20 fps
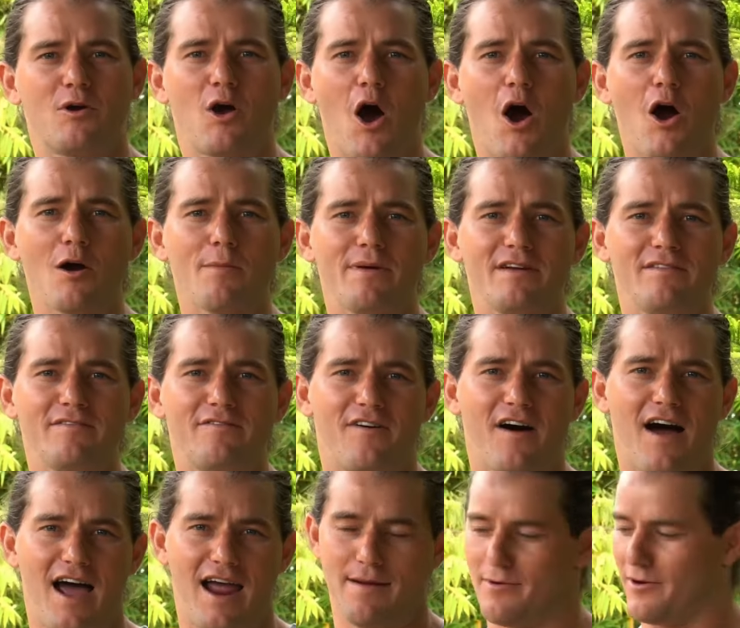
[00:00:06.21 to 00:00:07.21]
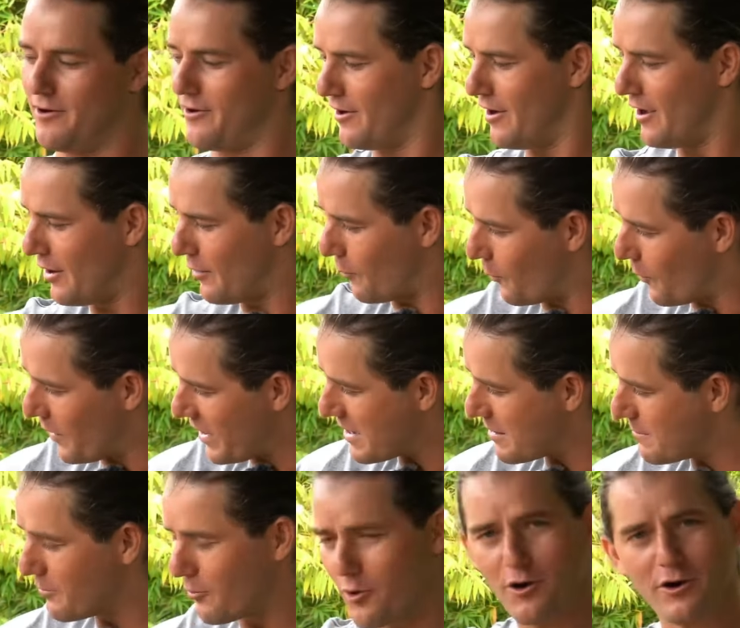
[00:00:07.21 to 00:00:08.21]
carbon fiber
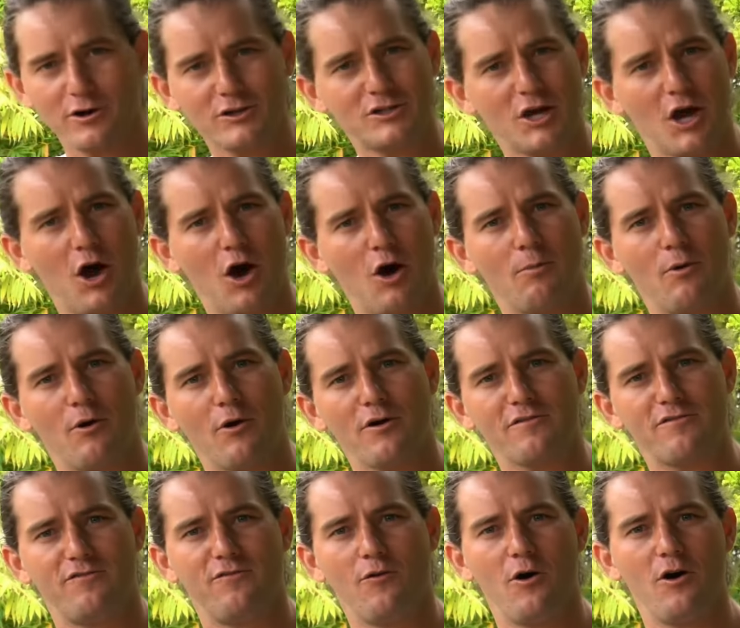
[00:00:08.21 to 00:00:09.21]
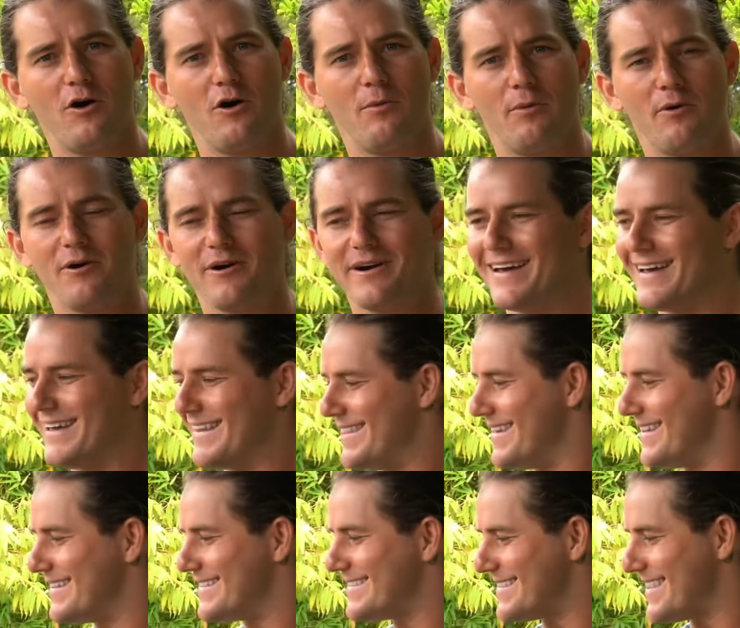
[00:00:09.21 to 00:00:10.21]
wingboard, towboard, board.
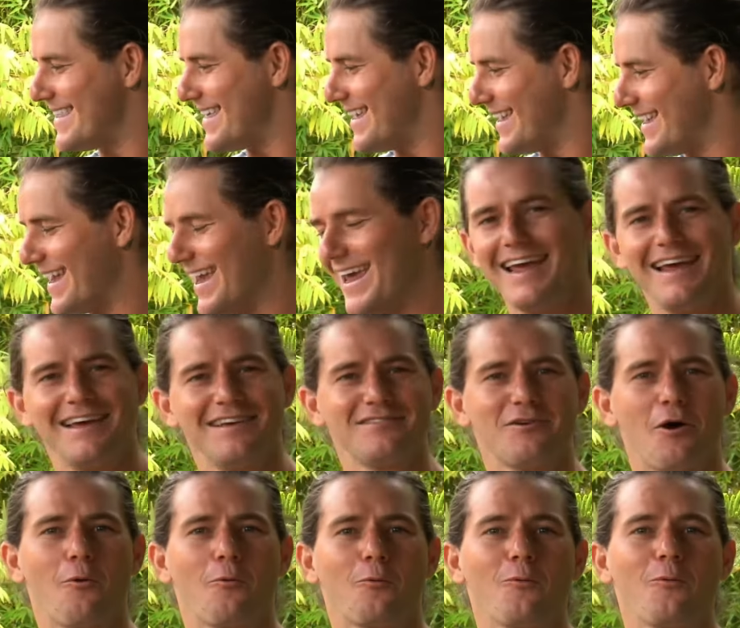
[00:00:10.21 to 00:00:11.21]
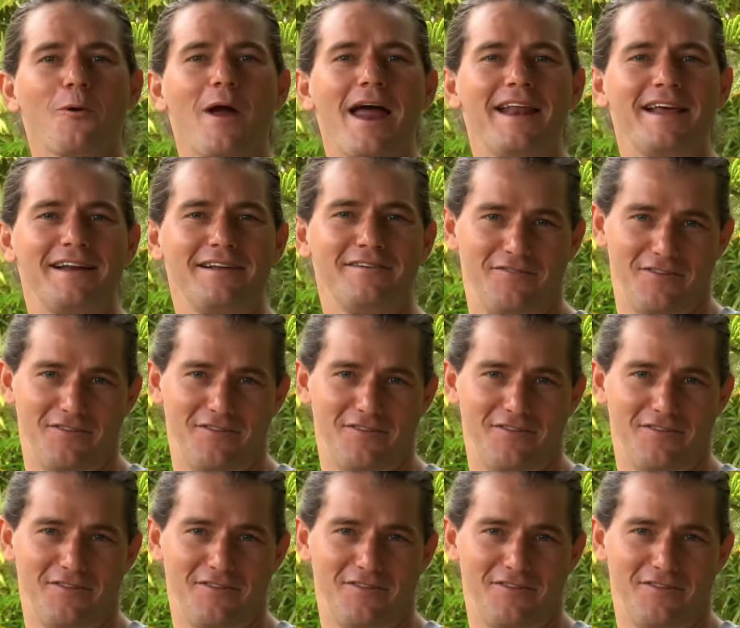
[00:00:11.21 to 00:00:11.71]
This thing is ready to